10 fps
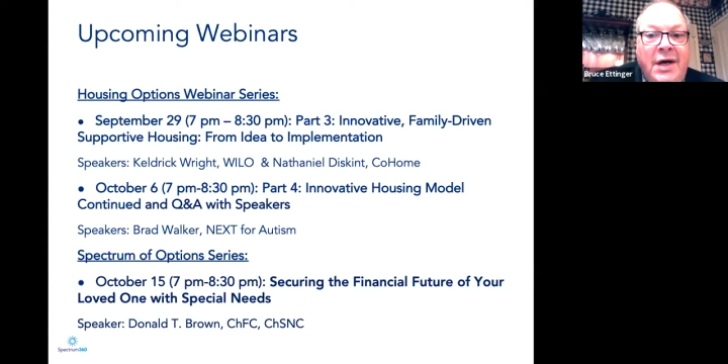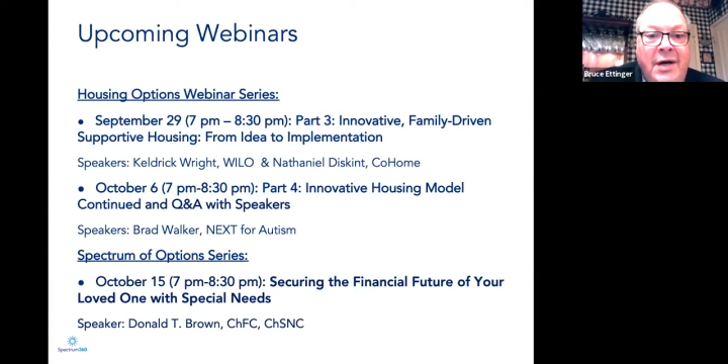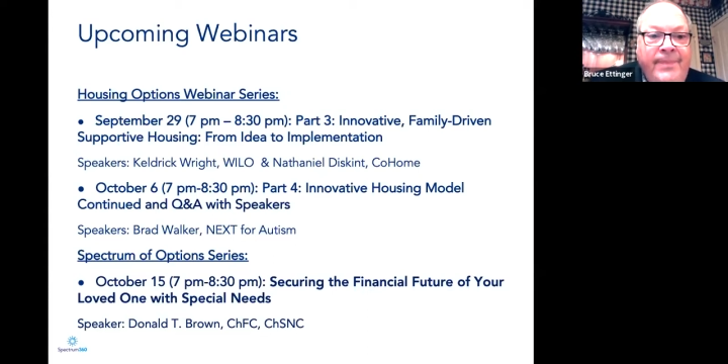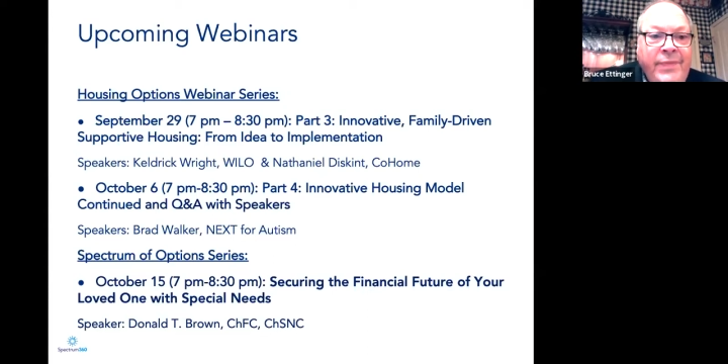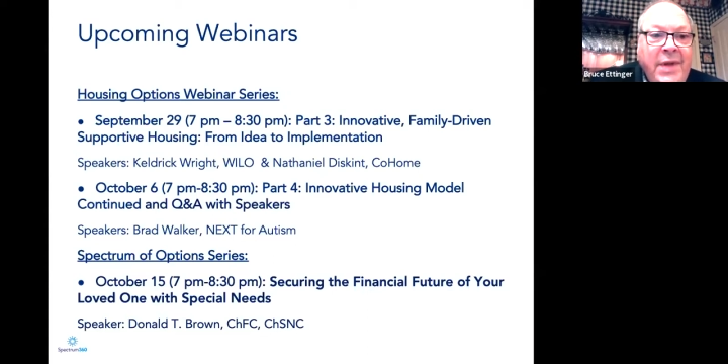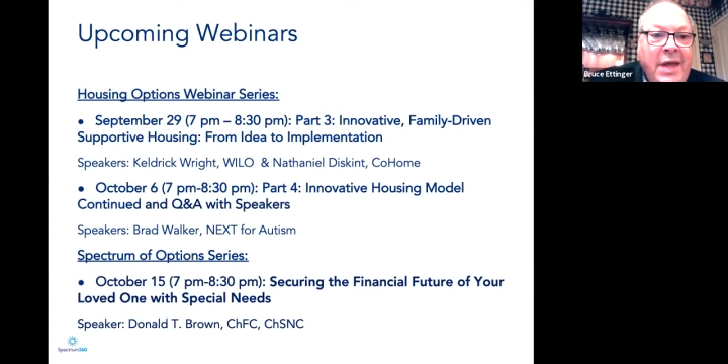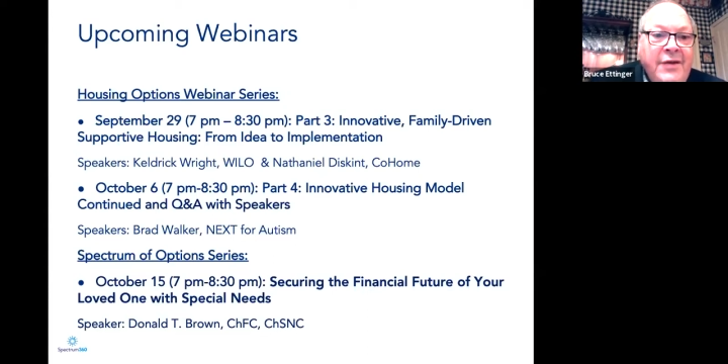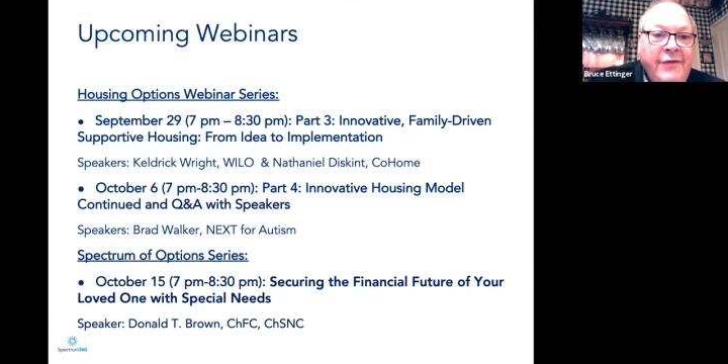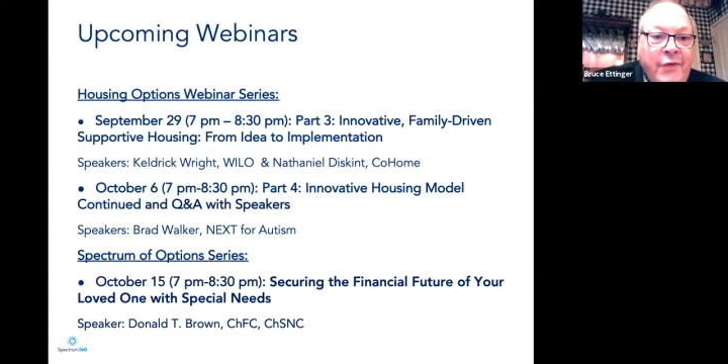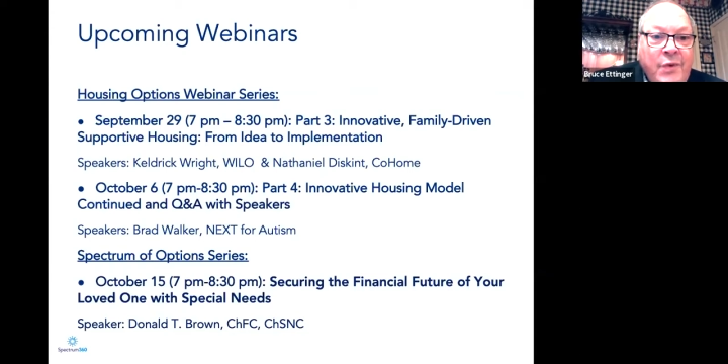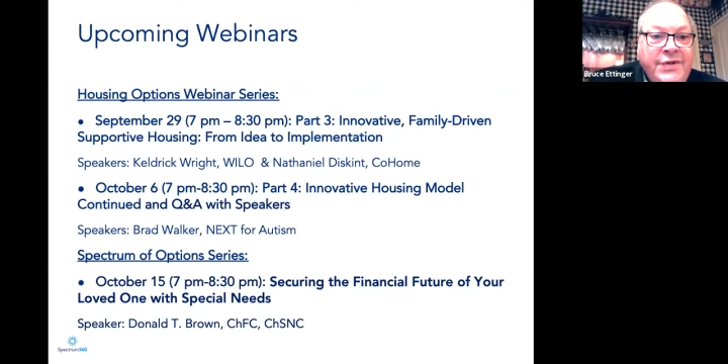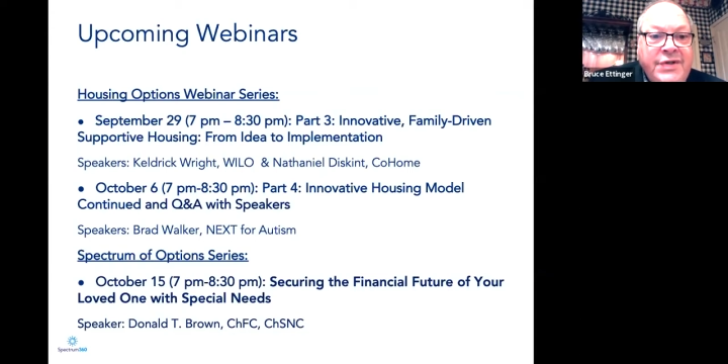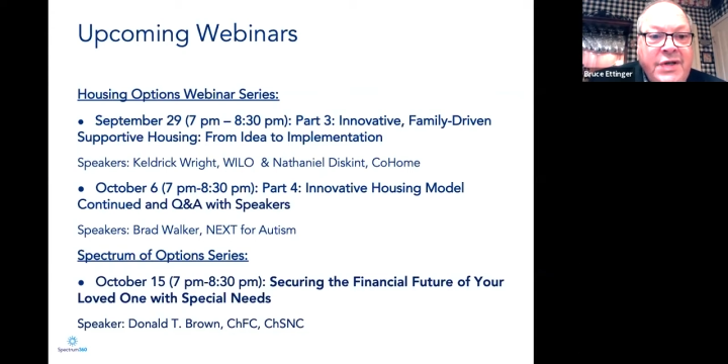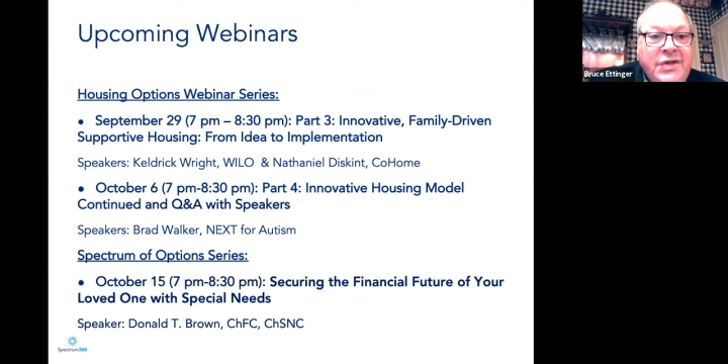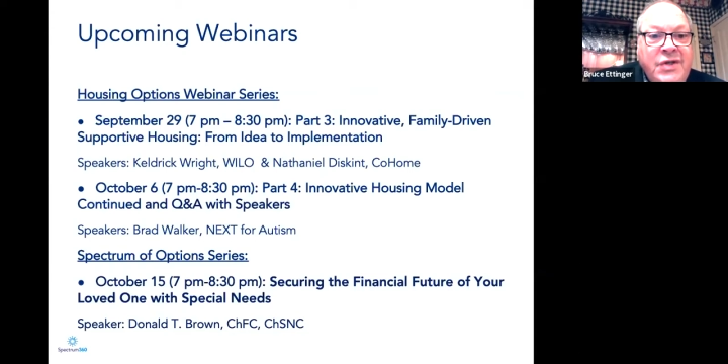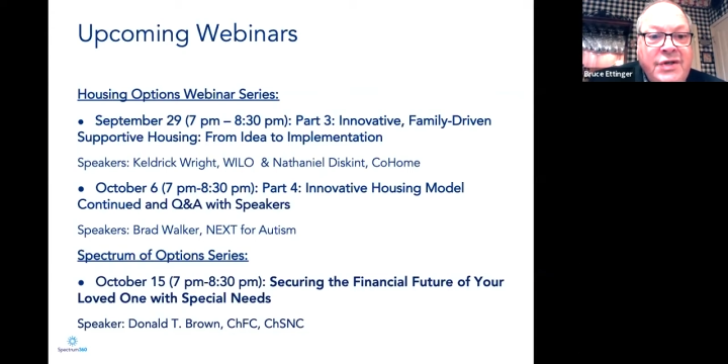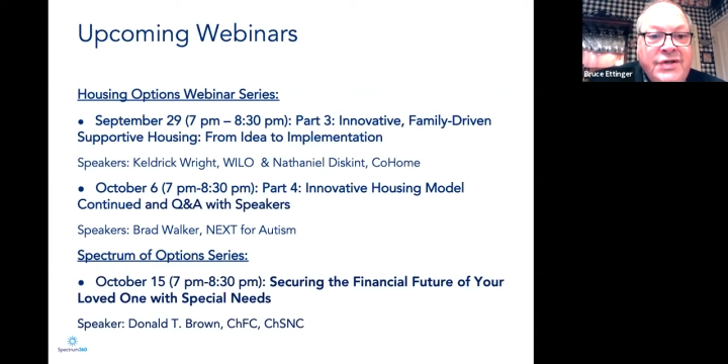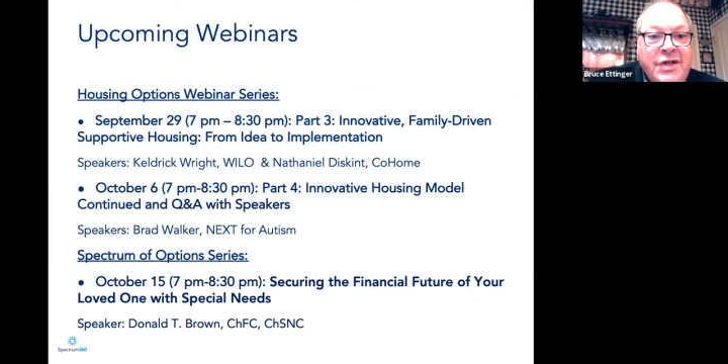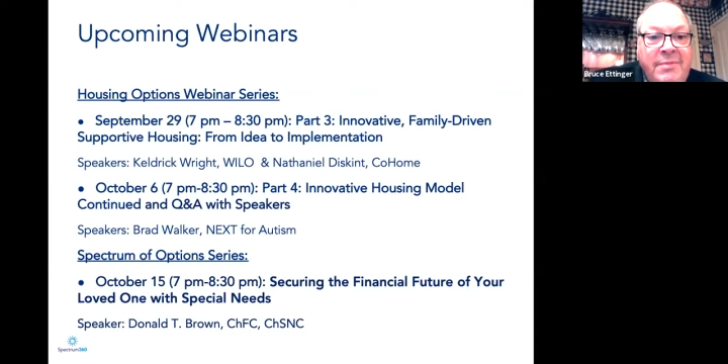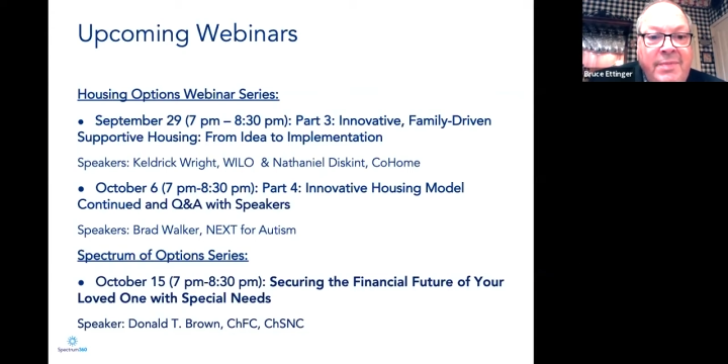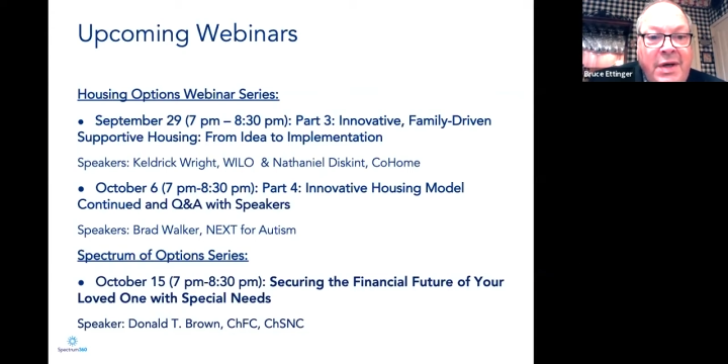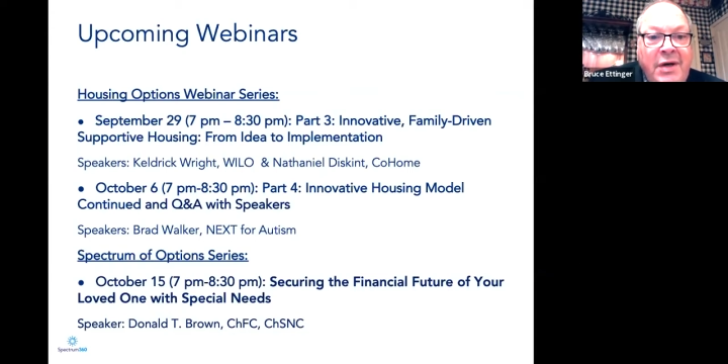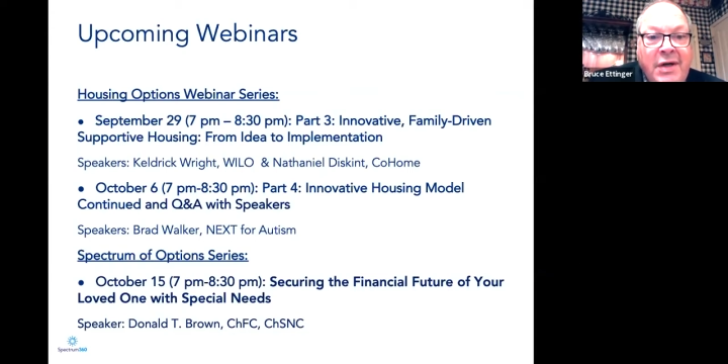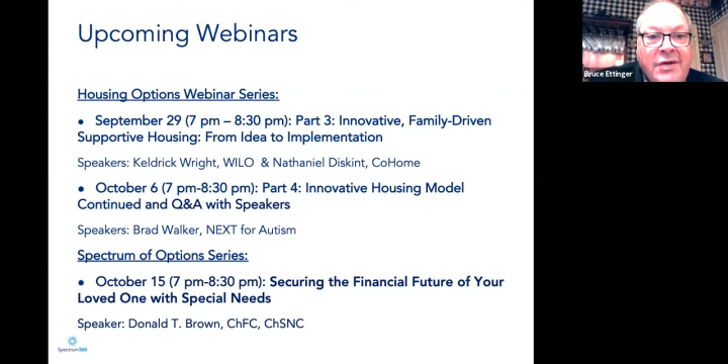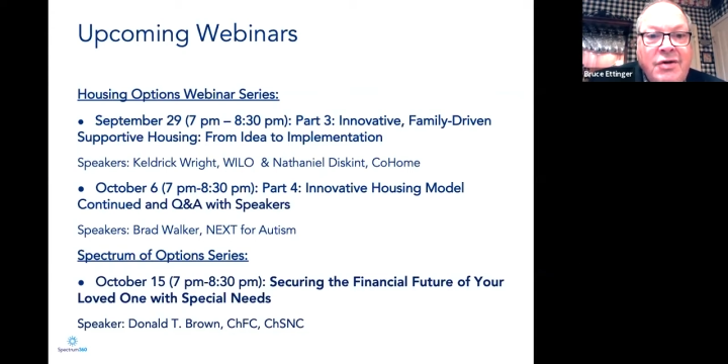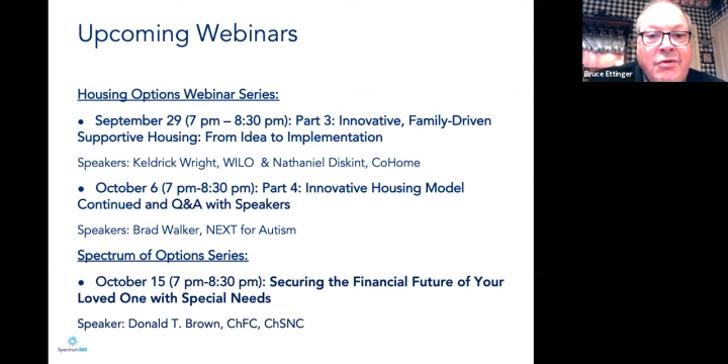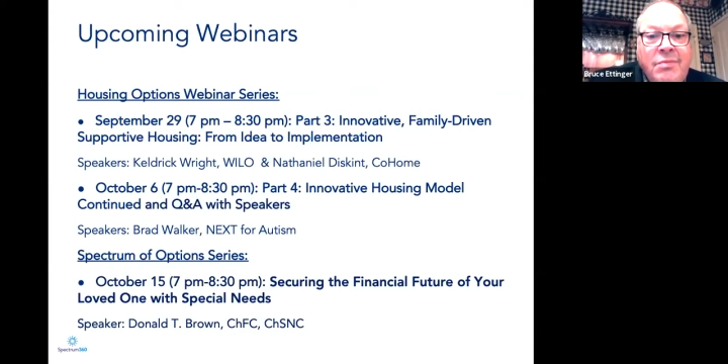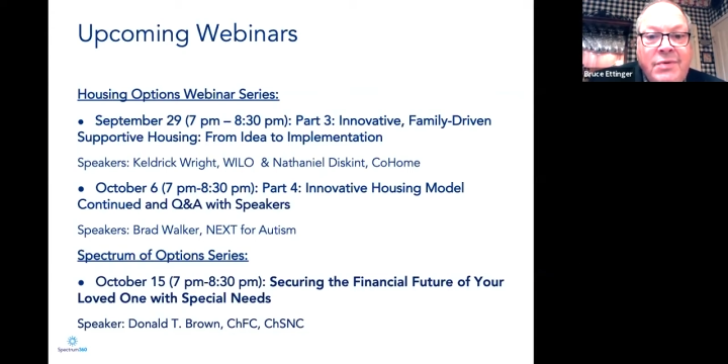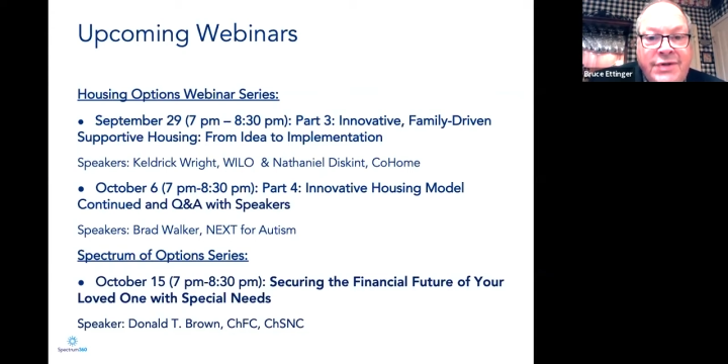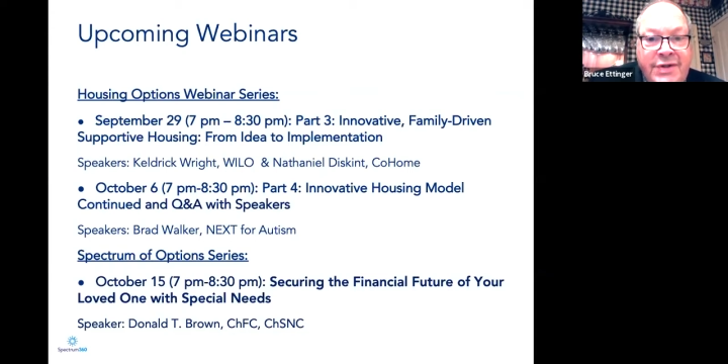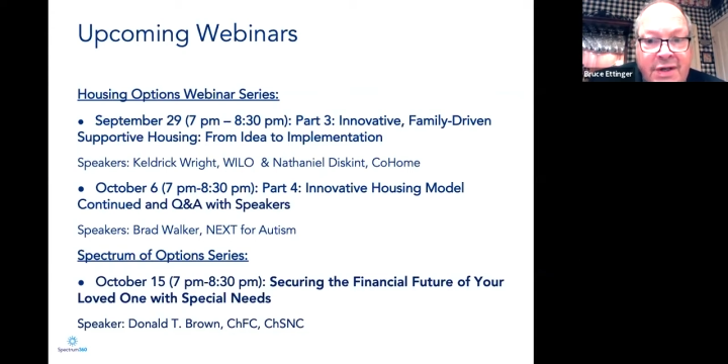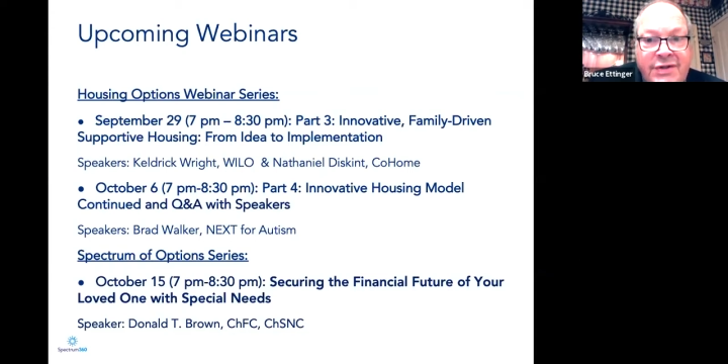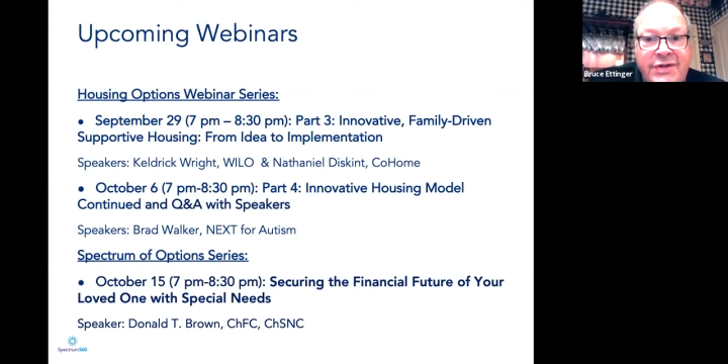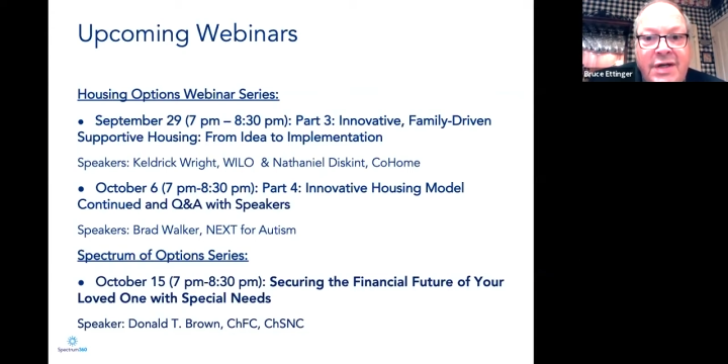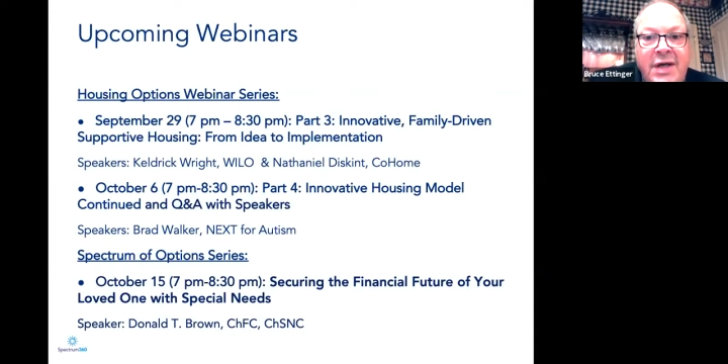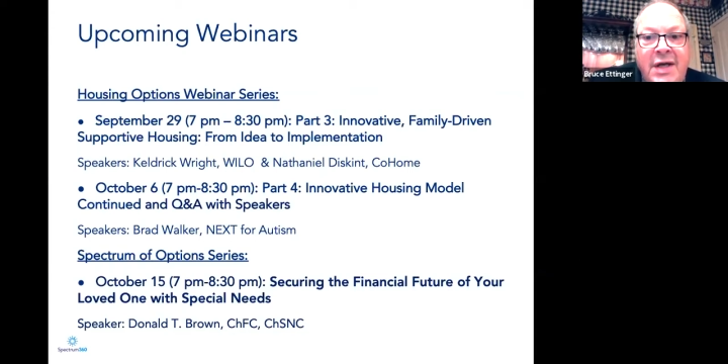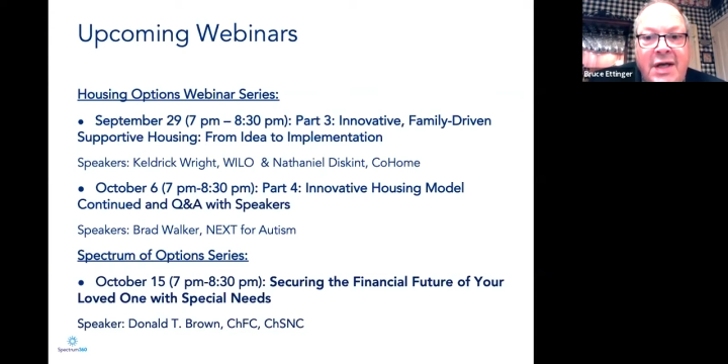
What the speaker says: The 4th session is going to be on October 6th.